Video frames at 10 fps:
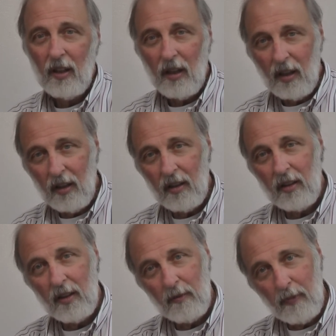are
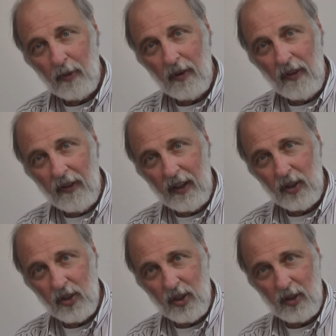important
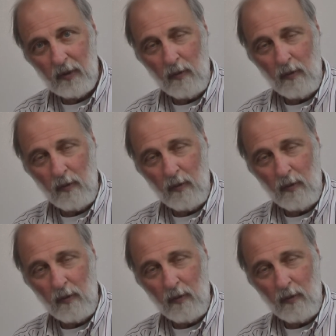things to you?